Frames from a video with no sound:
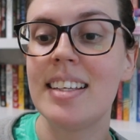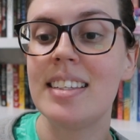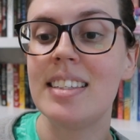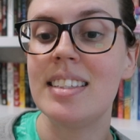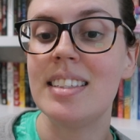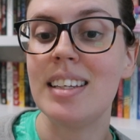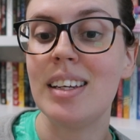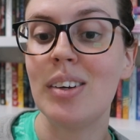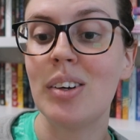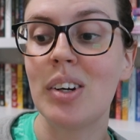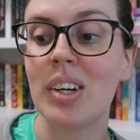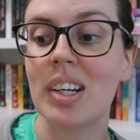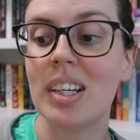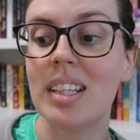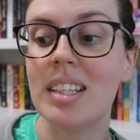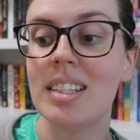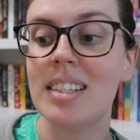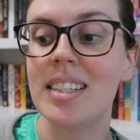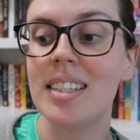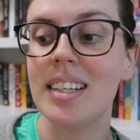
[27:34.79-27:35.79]

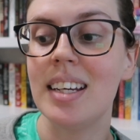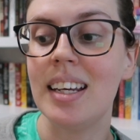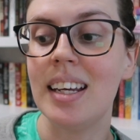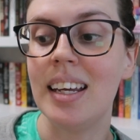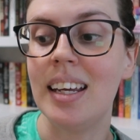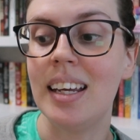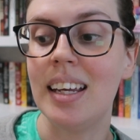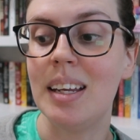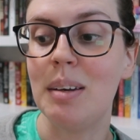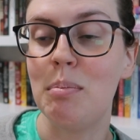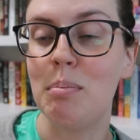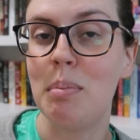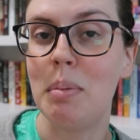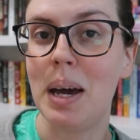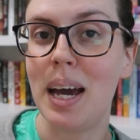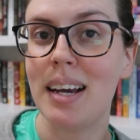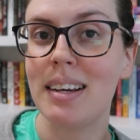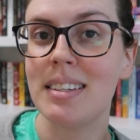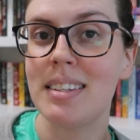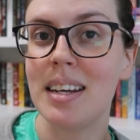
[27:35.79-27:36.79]
secrets and
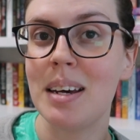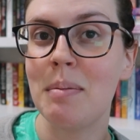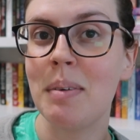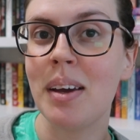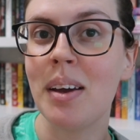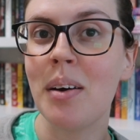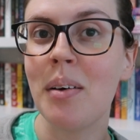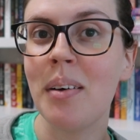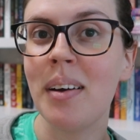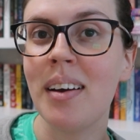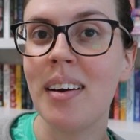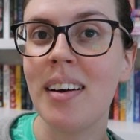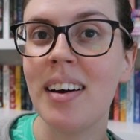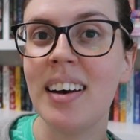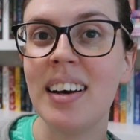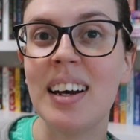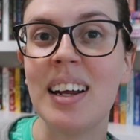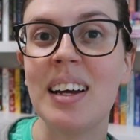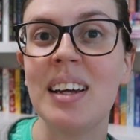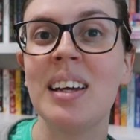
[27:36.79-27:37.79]
backstabbing going
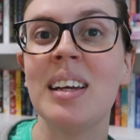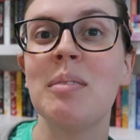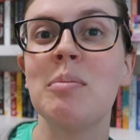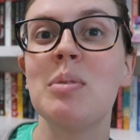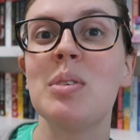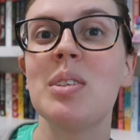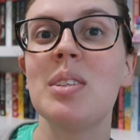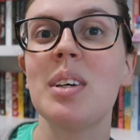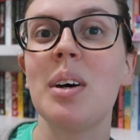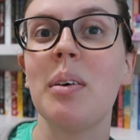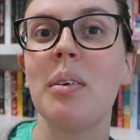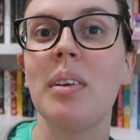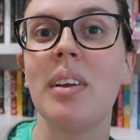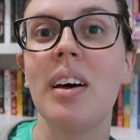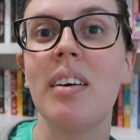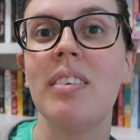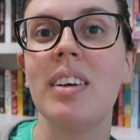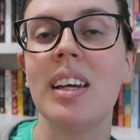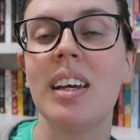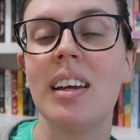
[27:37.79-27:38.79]
on and I am so
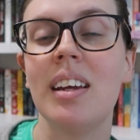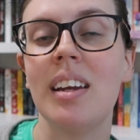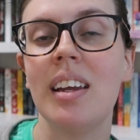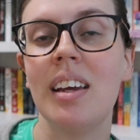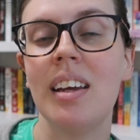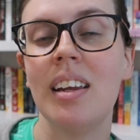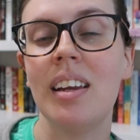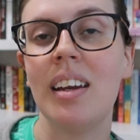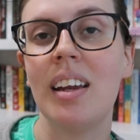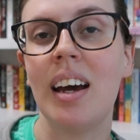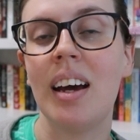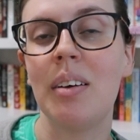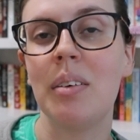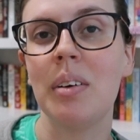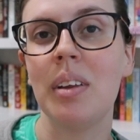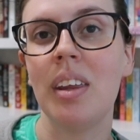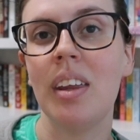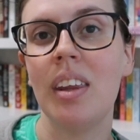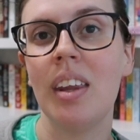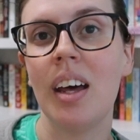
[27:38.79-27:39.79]
loving it and I
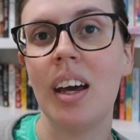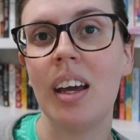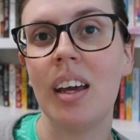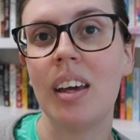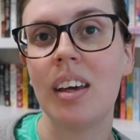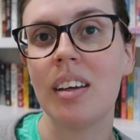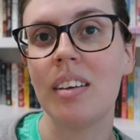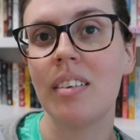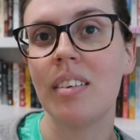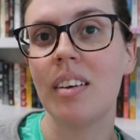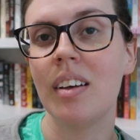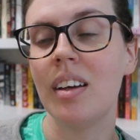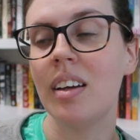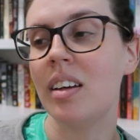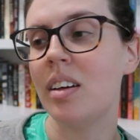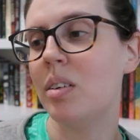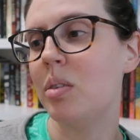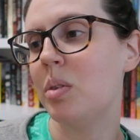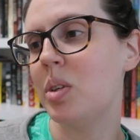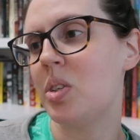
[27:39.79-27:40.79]
really like
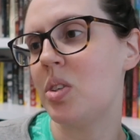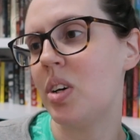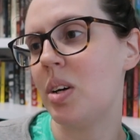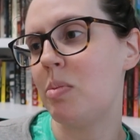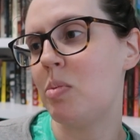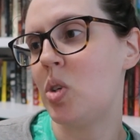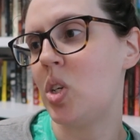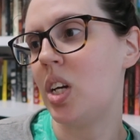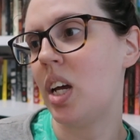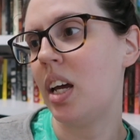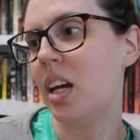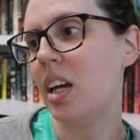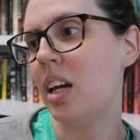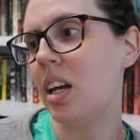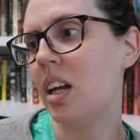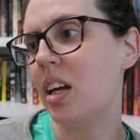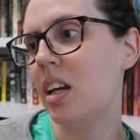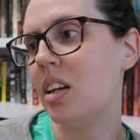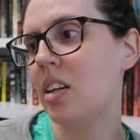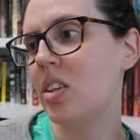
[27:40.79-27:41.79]
uh, what's her name
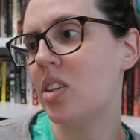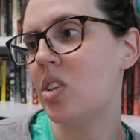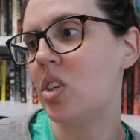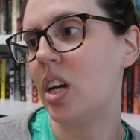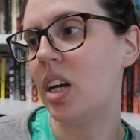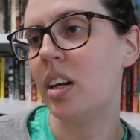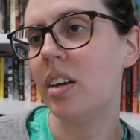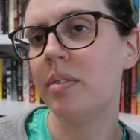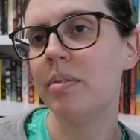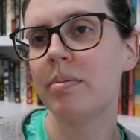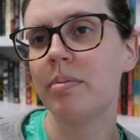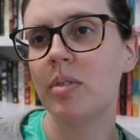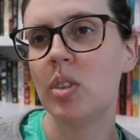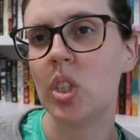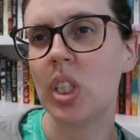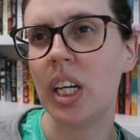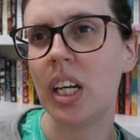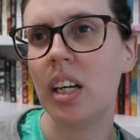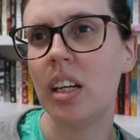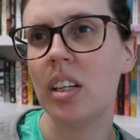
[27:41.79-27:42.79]
Shay Shanna
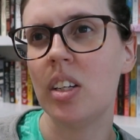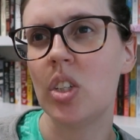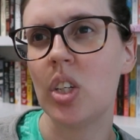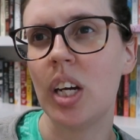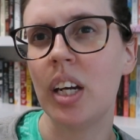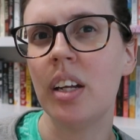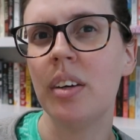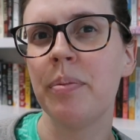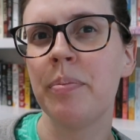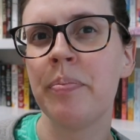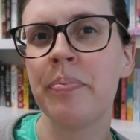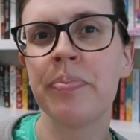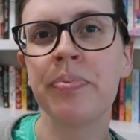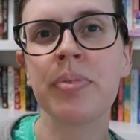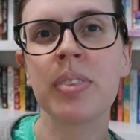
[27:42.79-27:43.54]
Shay Shana